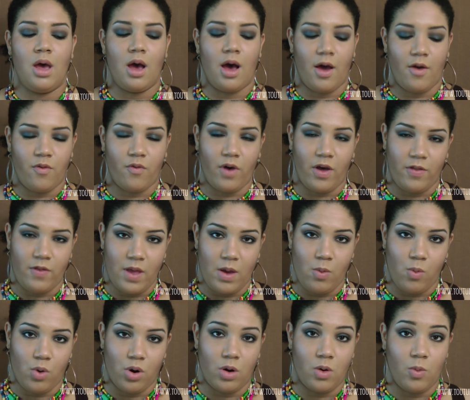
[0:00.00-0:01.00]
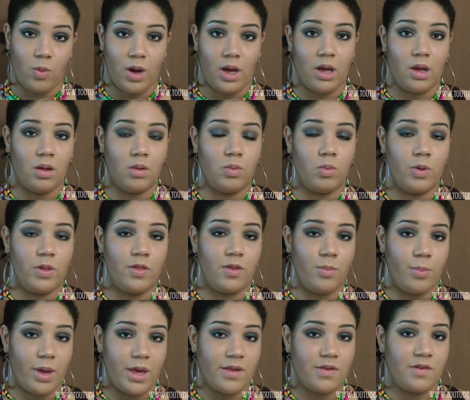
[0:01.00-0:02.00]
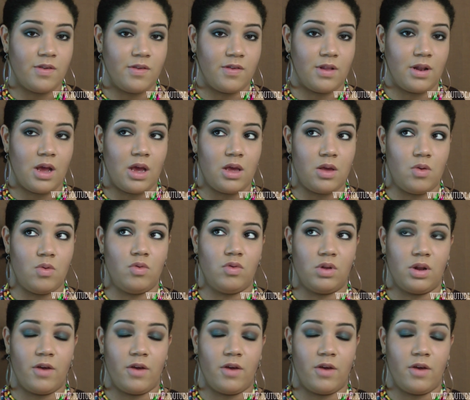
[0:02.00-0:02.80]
I find they work well with the bases that I use,